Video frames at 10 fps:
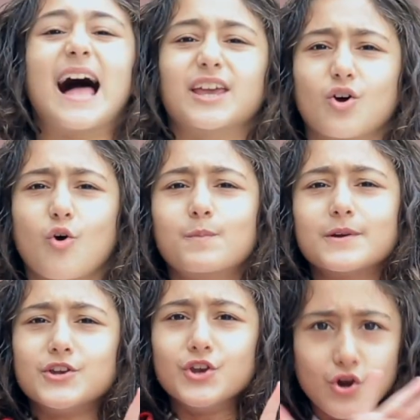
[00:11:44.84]
I hope
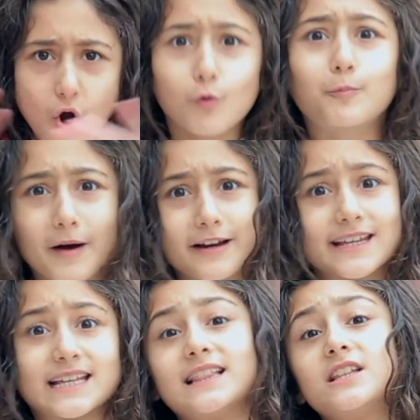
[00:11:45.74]
nobody
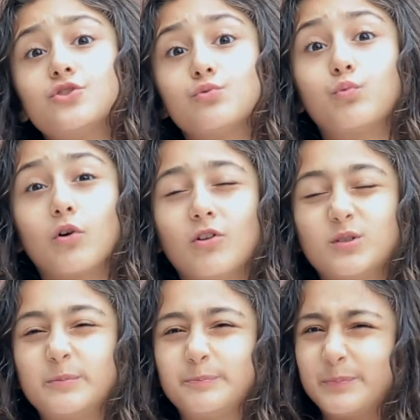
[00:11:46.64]
in this
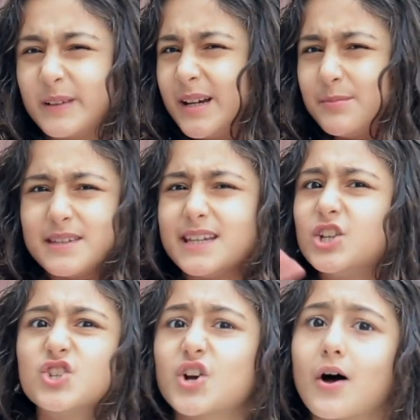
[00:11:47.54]
world blames
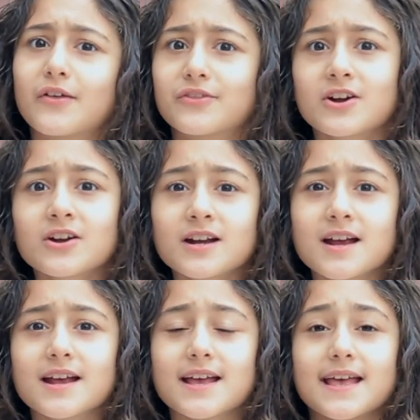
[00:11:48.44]
each other.
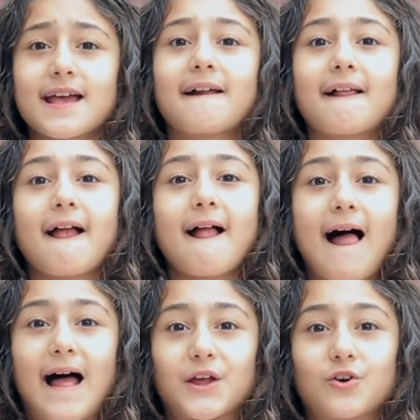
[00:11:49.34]

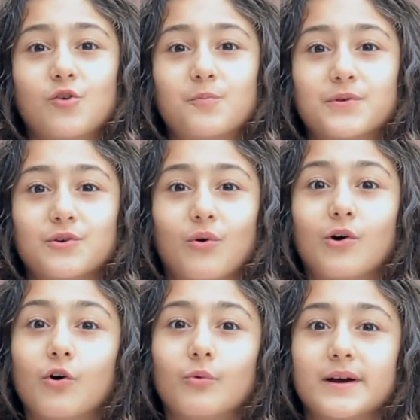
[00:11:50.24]
I hope you
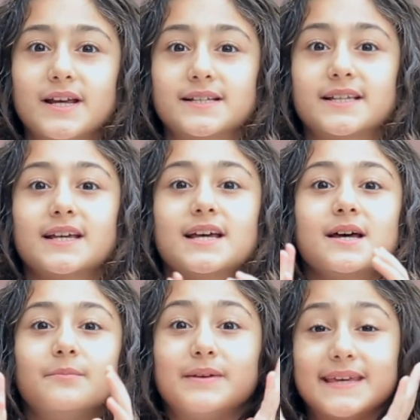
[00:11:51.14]
always
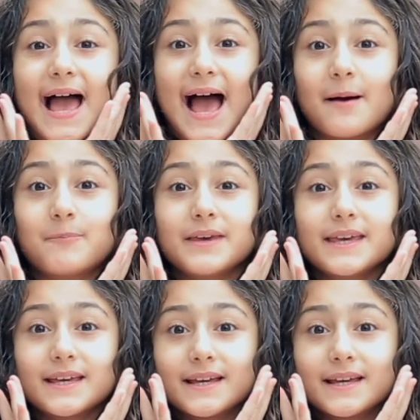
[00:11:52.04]
be happy.